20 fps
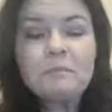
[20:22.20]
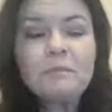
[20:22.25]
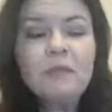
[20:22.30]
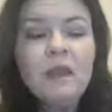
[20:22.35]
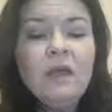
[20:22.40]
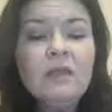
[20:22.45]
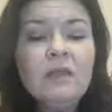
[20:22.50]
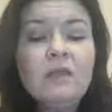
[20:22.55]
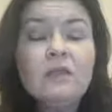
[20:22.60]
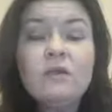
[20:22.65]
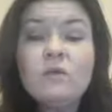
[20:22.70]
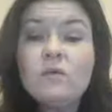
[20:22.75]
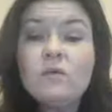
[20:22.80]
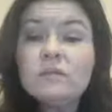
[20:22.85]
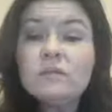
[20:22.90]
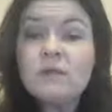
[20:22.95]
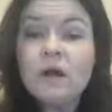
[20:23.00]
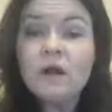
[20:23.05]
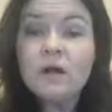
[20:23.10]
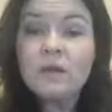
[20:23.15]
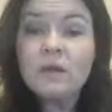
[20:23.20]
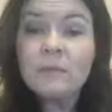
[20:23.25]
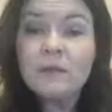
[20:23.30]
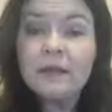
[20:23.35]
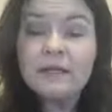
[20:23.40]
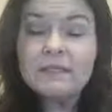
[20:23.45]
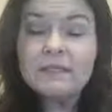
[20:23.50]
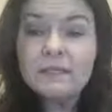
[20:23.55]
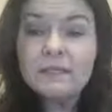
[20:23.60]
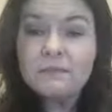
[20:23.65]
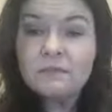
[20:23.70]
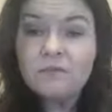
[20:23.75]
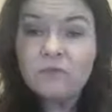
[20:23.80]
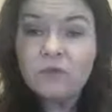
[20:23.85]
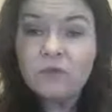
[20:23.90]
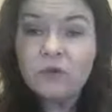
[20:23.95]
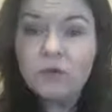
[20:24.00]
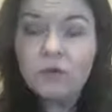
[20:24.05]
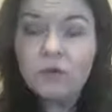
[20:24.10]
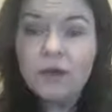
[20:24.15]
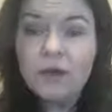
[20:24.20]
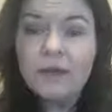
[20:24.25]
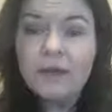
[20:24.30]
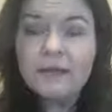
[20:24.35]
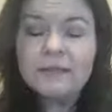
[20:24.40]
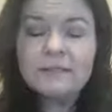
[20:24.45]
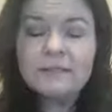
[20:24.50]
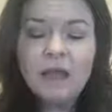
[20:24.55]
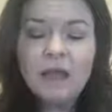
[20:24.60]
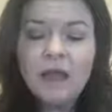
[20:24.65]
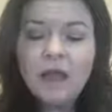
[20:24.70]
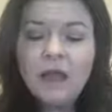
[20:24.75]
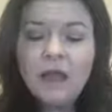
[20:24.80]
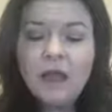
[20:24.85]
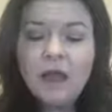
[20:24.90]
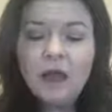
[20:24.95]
those are my tips for you guys.